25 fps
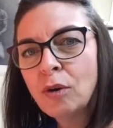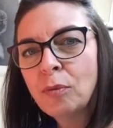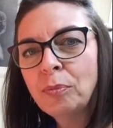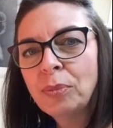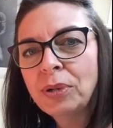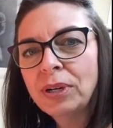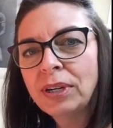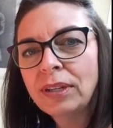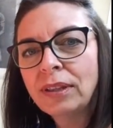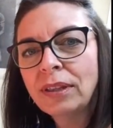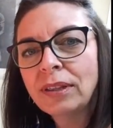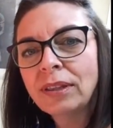
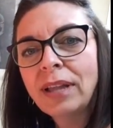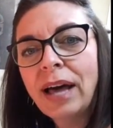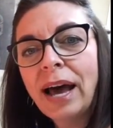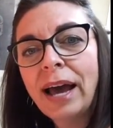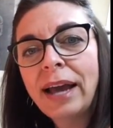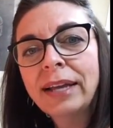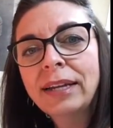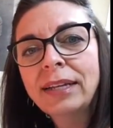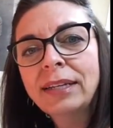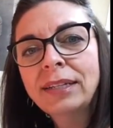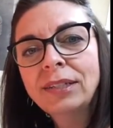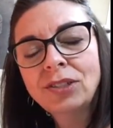But
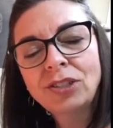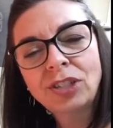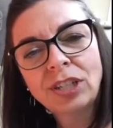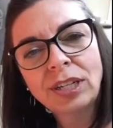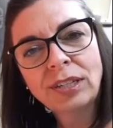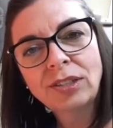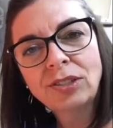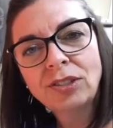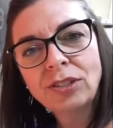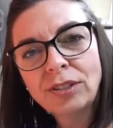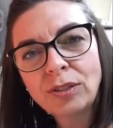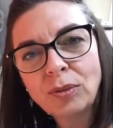lighting
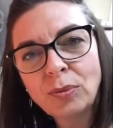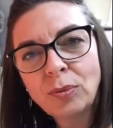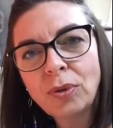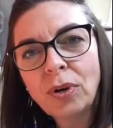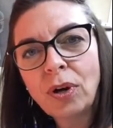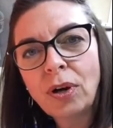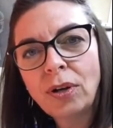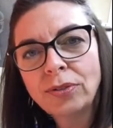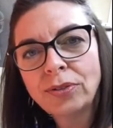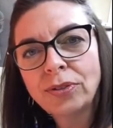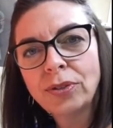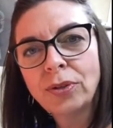changes will
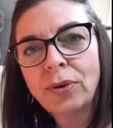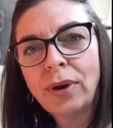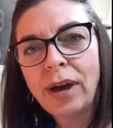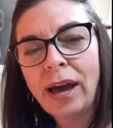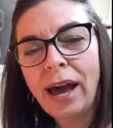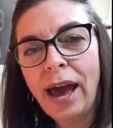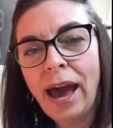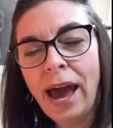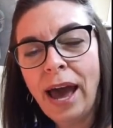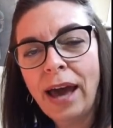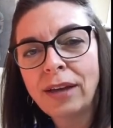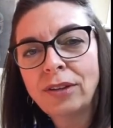also
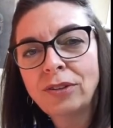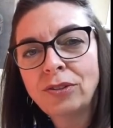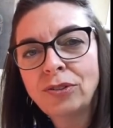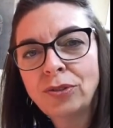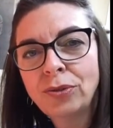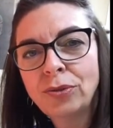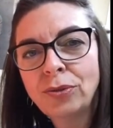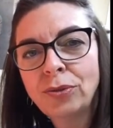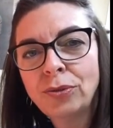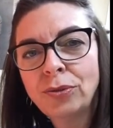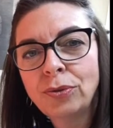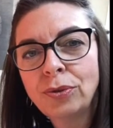add
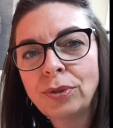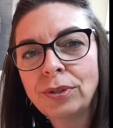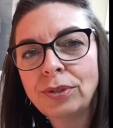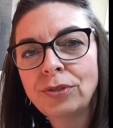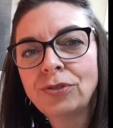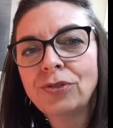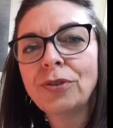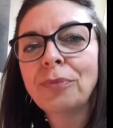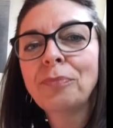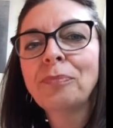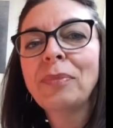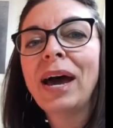to the
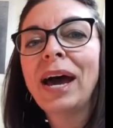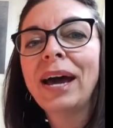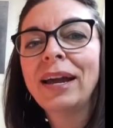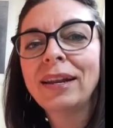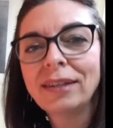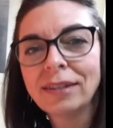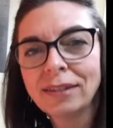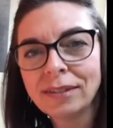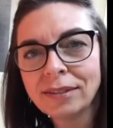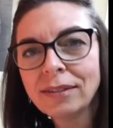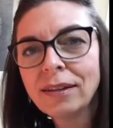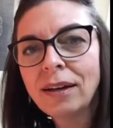
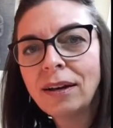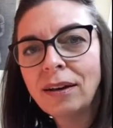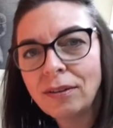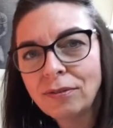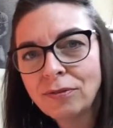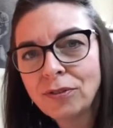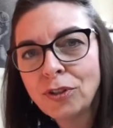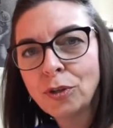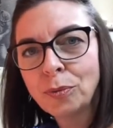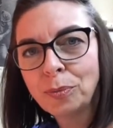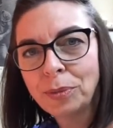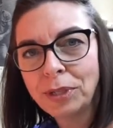dramatics
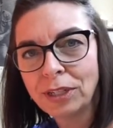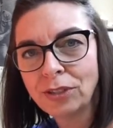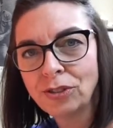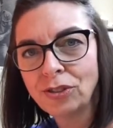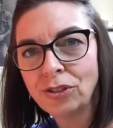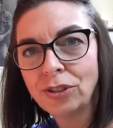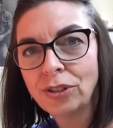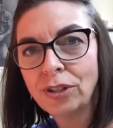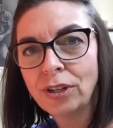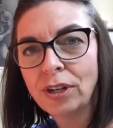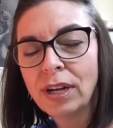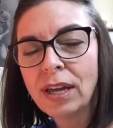of your
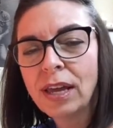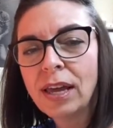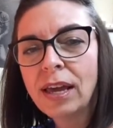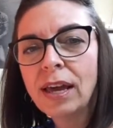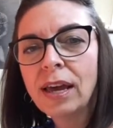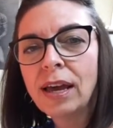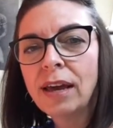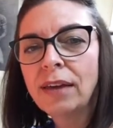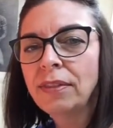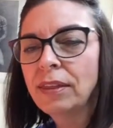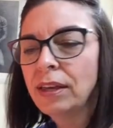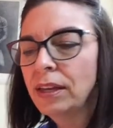picture.
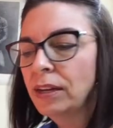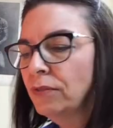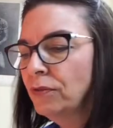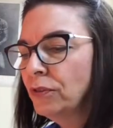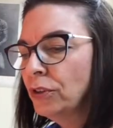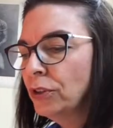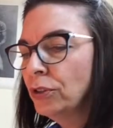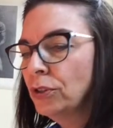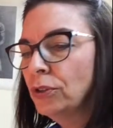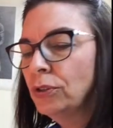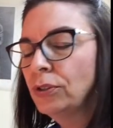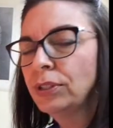And then if
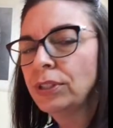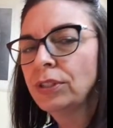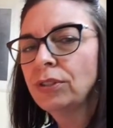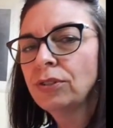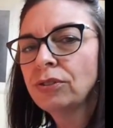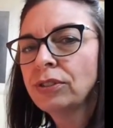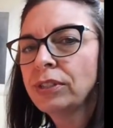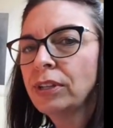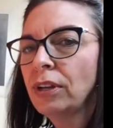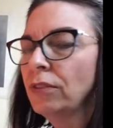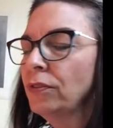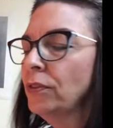you're using your
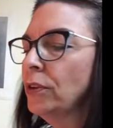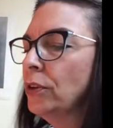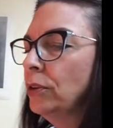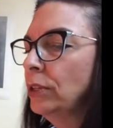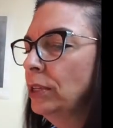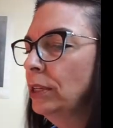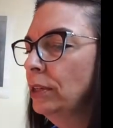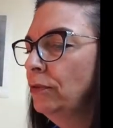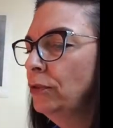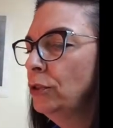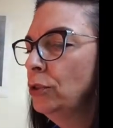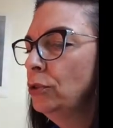cell phone,
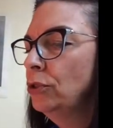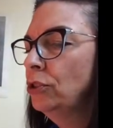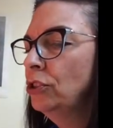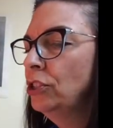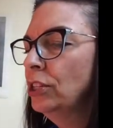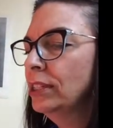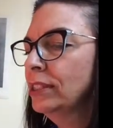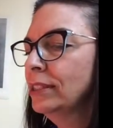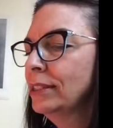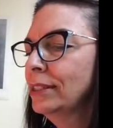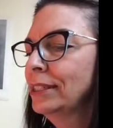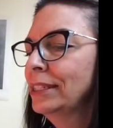if you
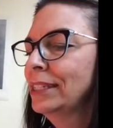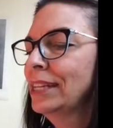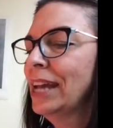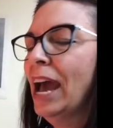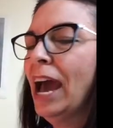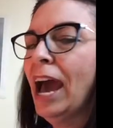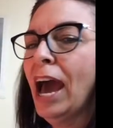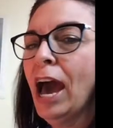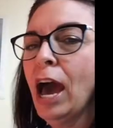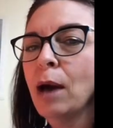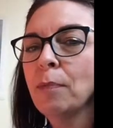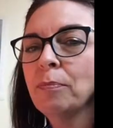just
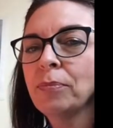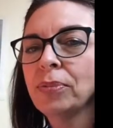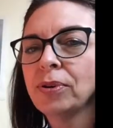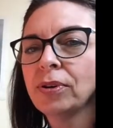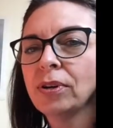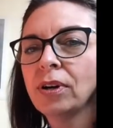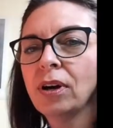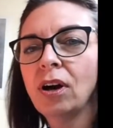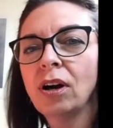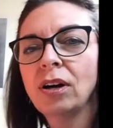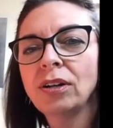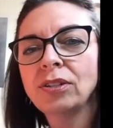tap
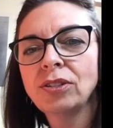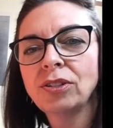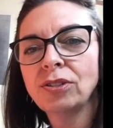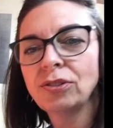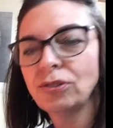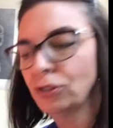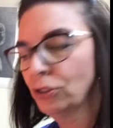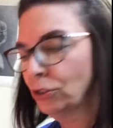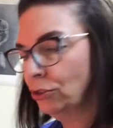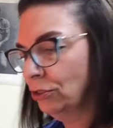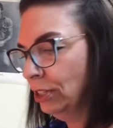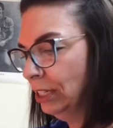on your
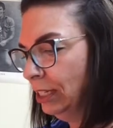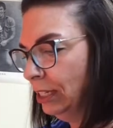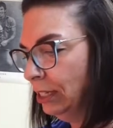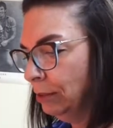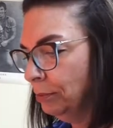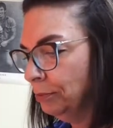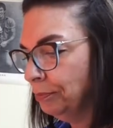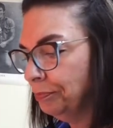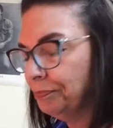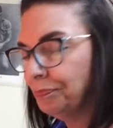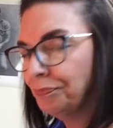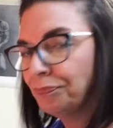screen